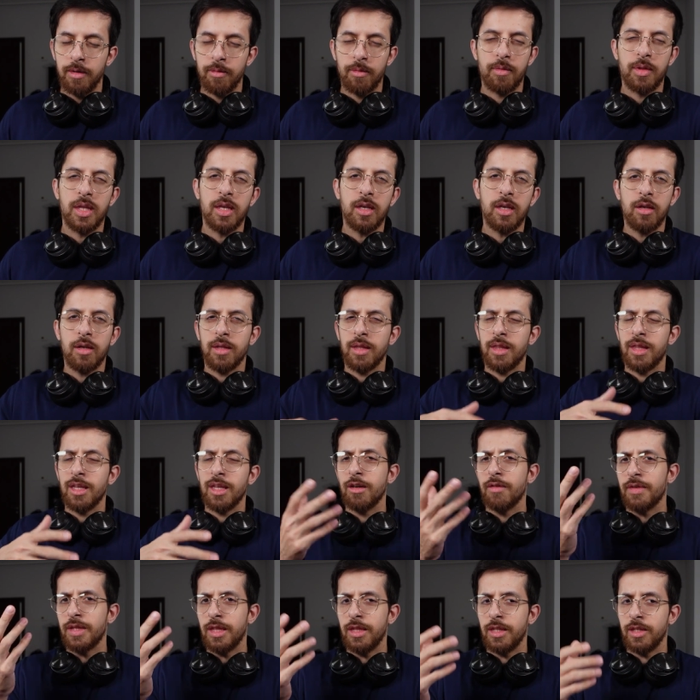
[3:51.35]
Think, think
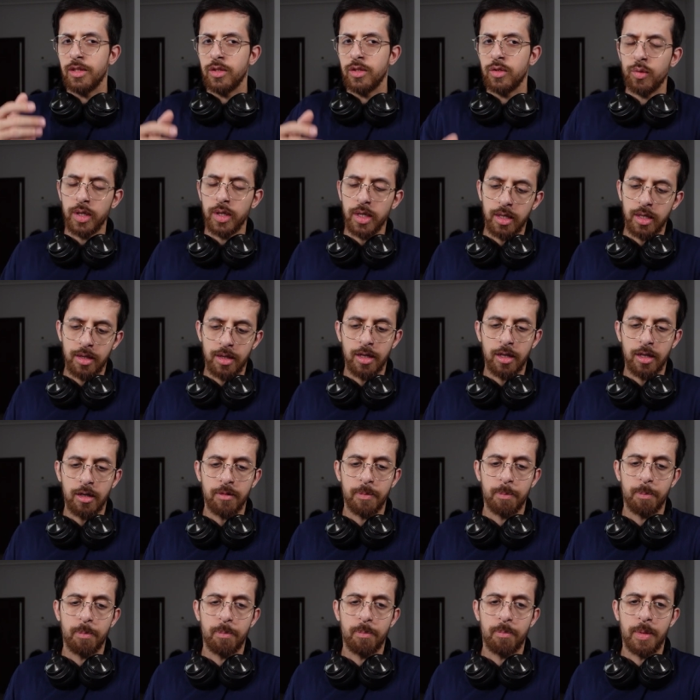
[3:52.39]
of it this way. Think
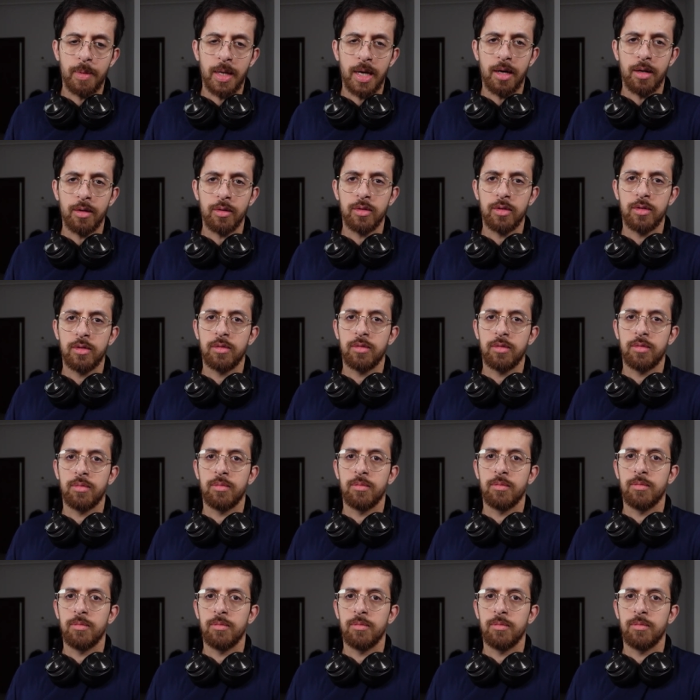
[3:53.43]
about